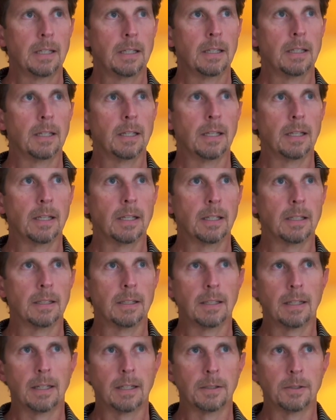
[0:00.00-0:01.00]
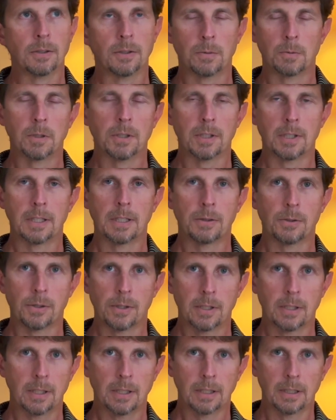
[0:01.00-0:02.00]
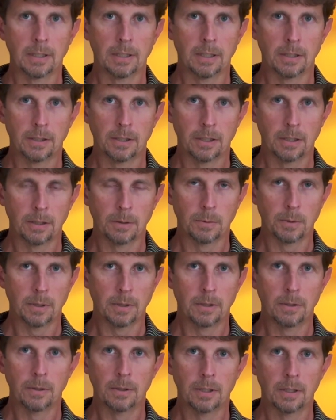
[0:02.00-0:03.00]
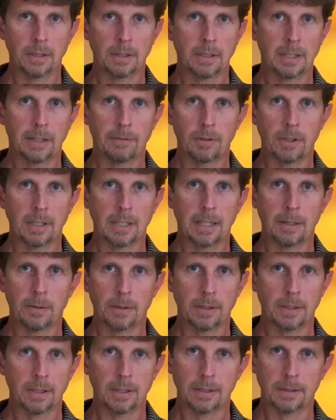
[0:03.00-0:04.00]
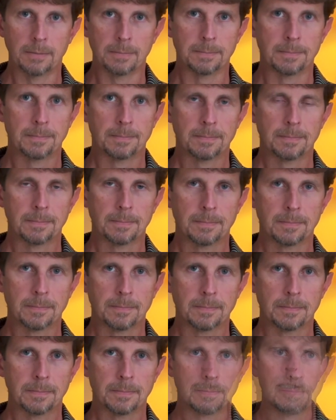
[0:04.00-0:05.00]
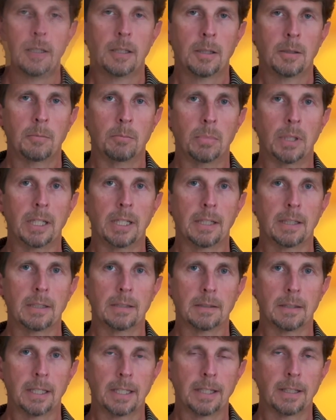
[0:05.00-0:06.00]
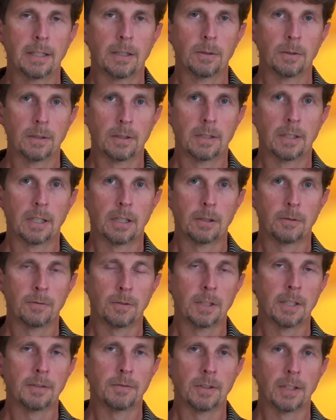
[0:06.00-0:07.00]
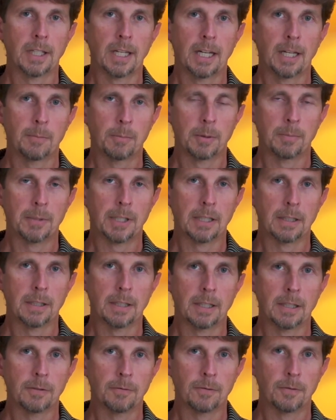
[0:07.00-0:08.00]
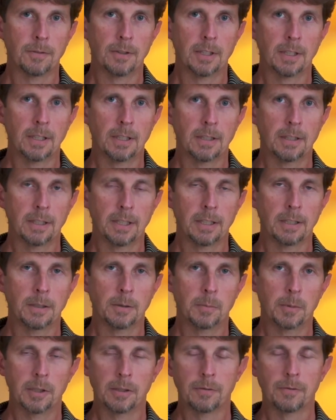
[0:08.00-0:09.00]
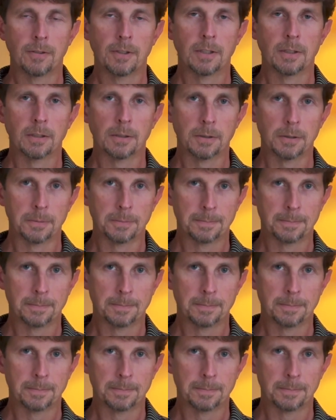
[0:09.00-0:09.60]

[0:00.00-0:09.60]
and I just wasn't interested in continuing to do it every now and then. But letting go of the golf left a gap in my life that needed to be filled.